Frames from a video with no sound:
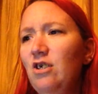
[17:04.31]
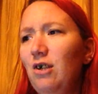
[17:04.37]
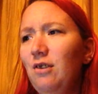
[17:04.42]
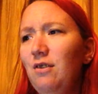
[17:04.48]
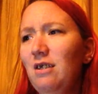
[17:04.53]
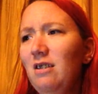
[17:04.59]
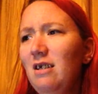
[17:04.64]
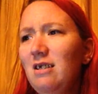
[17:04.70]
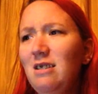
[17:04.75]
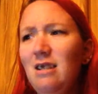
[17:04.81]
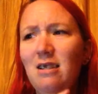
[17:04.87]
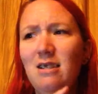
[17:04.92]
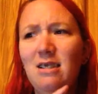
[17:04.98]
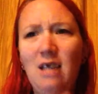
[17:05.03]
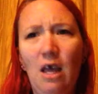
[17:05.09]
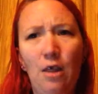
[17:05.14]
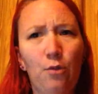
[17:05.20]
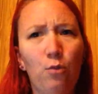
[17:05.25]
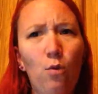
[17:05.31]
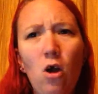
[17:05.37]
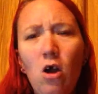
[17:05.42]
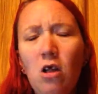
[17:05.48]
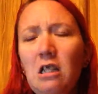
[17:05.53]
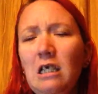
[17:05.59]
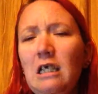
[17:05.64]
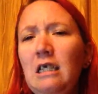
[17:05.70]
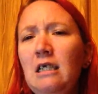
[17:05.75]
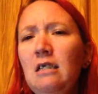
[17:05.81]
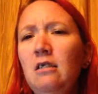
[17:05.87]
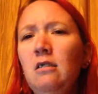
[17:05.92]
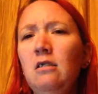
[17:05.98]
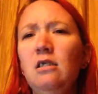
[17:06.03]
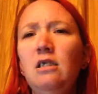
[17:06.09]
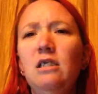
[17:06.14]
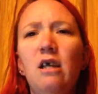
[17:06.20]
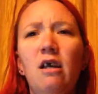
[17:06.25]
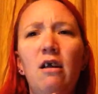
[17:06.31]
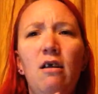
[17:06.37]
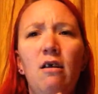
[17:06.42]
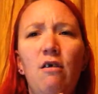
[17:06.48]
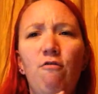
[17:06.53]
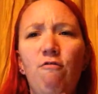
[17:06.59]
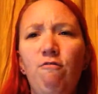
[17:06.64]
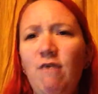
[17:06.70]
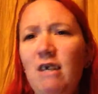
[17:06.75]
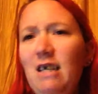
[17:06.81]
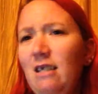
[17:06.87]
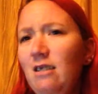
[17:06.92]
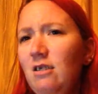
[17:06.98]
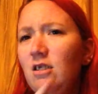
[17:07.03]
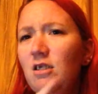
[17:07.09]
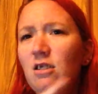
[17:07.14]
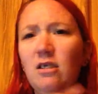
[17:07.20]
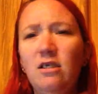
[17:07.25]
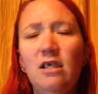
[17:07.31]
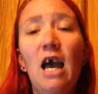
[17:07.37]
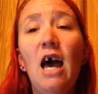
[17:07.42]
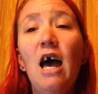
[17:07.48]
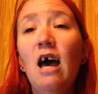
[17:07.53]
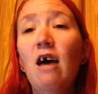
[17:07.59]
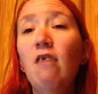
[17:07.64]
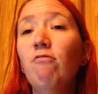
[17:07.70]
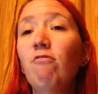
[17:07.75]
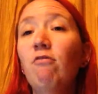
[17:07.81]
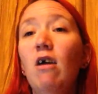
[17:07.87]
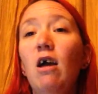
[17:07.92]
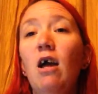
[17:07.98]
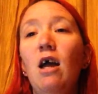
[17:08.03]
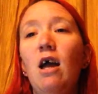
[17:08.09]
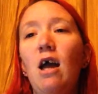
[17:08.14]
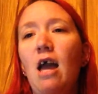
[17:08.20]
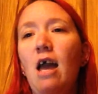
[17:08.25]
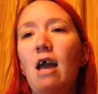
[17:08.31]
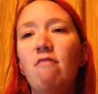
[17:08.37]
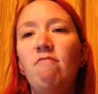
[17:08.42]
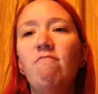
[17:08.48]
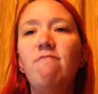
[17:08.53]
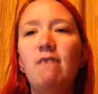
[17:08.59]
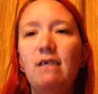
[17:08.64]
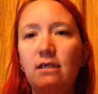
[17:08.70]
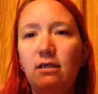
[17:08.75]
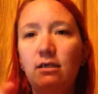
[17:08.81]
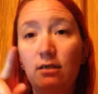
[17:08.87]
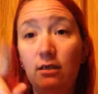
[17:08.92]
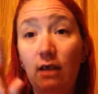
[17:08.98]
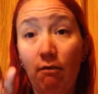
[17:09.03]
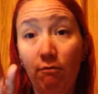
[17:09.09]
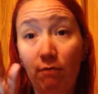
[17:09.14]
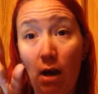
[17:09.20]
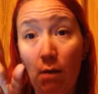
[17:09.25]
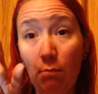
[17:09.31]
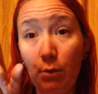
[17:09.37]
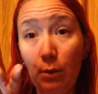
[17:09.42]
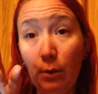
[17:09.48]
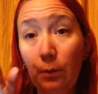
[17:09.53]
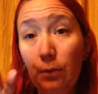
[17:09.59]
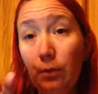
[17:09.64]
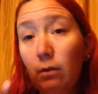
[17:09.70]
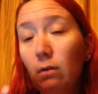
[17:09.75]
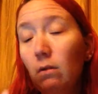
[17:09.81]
I think they said Seth Rollins, Vince, Steph, and Vince and Steph got booed.